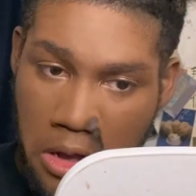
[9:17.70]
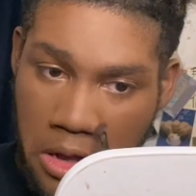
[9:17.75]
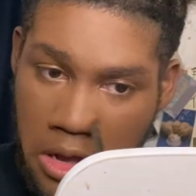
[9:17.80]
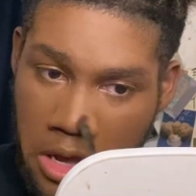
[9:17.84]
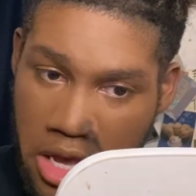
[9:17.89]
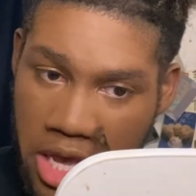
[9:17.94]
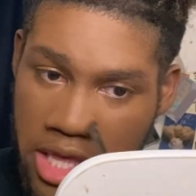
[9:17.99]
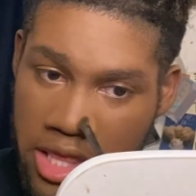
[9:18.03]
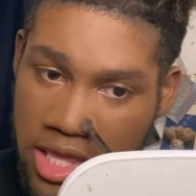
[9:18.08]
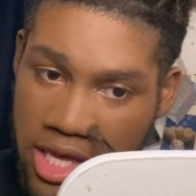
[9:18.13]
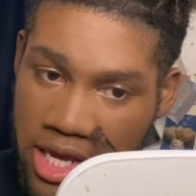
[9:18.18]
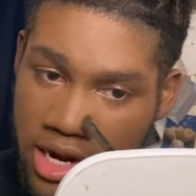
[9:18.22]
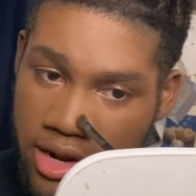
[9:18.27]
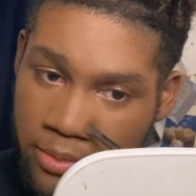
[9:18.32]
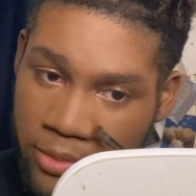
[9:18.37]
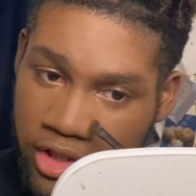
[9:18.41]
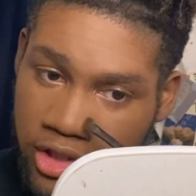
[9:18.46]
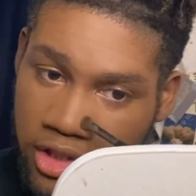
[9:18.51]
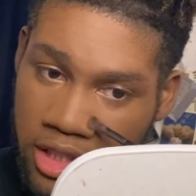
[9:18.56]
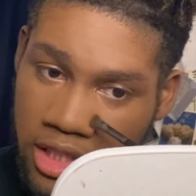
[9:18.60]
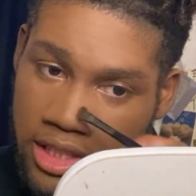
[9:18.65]
And then
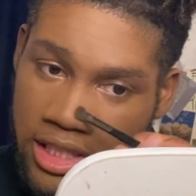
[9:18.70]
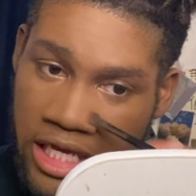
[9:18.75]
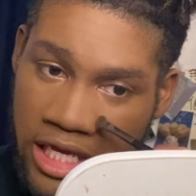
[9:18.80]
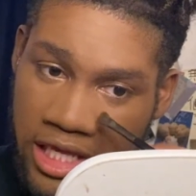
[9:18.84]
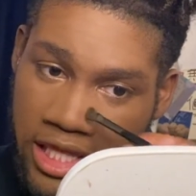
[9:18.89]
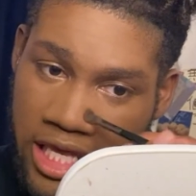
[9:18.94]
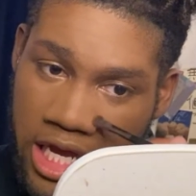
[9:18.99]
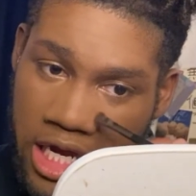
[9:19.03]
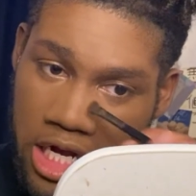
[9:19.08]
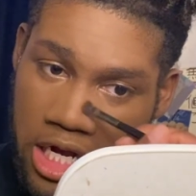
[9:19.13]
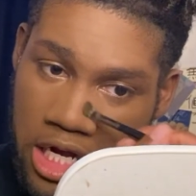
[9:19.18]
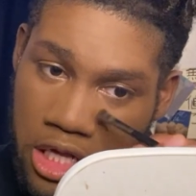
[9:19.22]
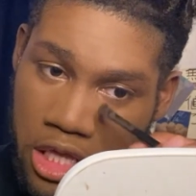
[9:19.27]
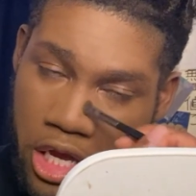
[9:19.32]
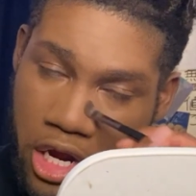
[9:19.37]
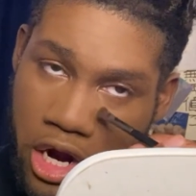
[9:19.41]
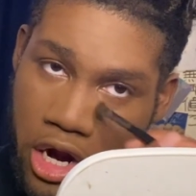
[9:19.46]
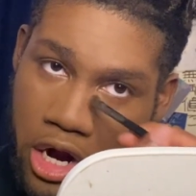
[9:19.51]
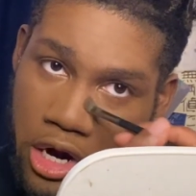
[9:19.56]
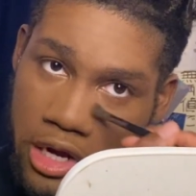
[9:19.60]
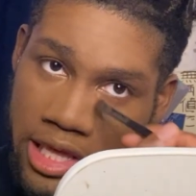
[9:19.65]
I'm just going to take that
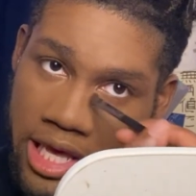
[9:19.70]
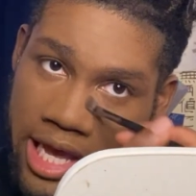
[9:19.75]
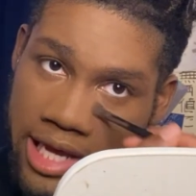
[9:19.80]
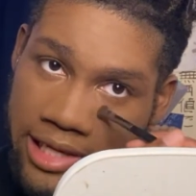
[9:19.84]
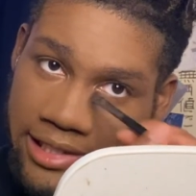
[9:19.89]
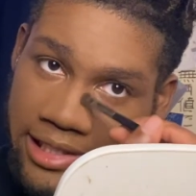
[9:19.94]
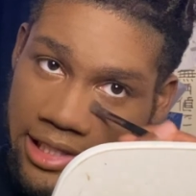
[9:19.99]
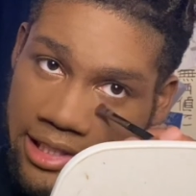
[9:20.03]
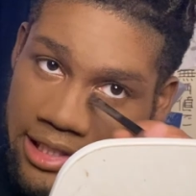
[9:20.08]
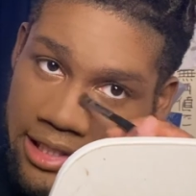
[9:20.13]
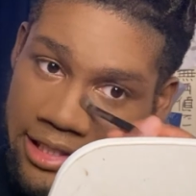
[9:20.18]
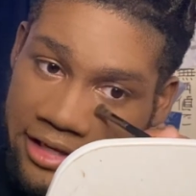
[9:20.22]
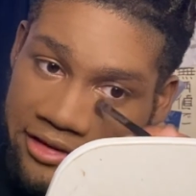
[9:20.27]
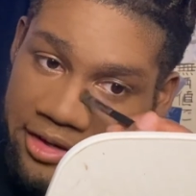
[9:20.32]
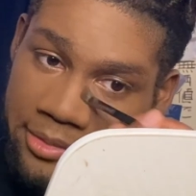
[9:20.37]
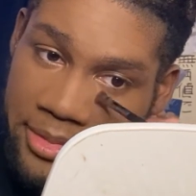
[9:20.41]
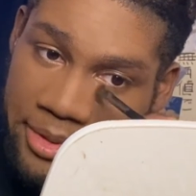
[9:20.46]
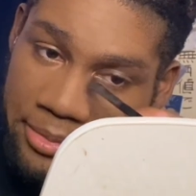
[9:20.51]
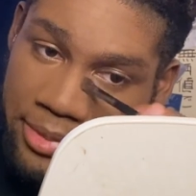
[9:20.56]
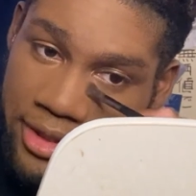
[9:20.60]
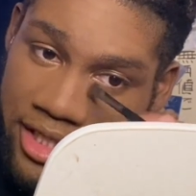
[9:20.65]
color, or the excess that's left
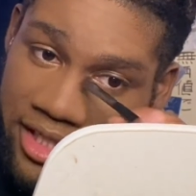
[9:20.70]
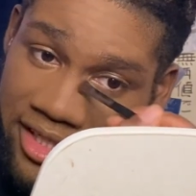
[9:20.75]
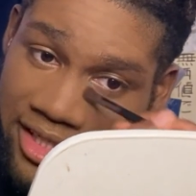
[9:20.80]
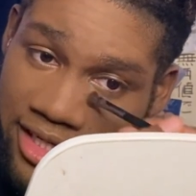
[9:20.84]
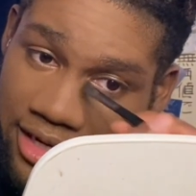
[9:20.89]
on my brush,